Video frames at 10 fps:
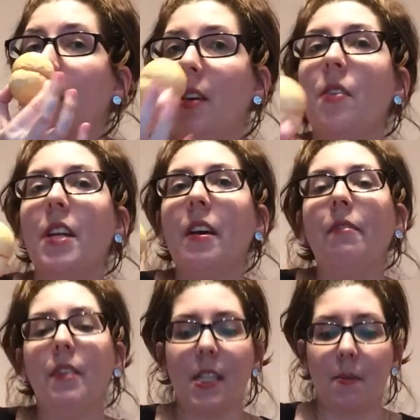You can
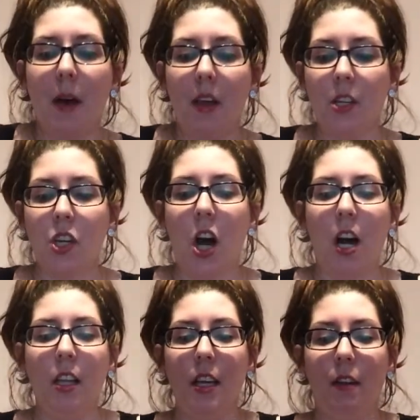definitely smell the
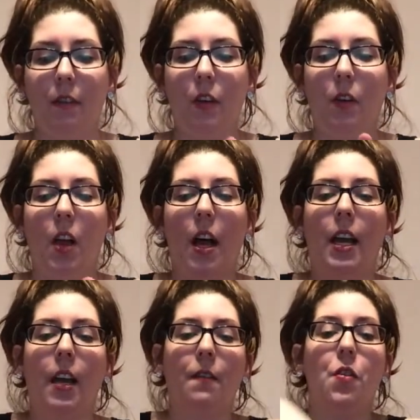chocolate if you're
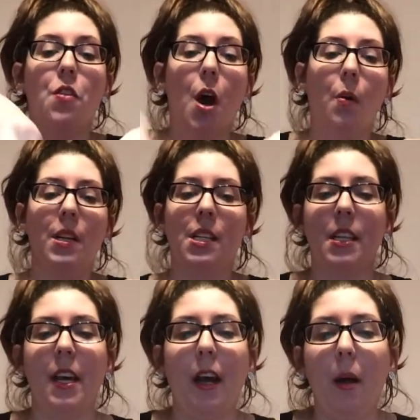like, if you know it's
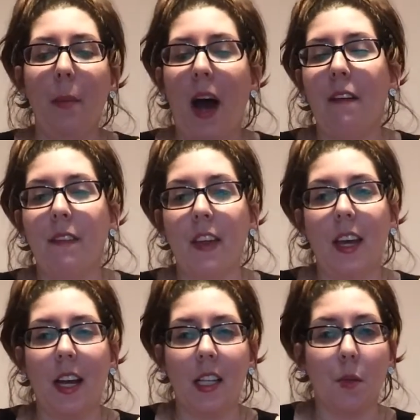there, but I feel
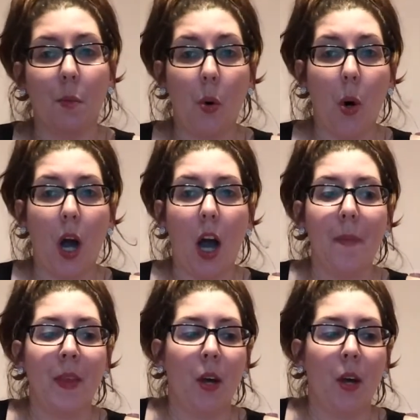like it's more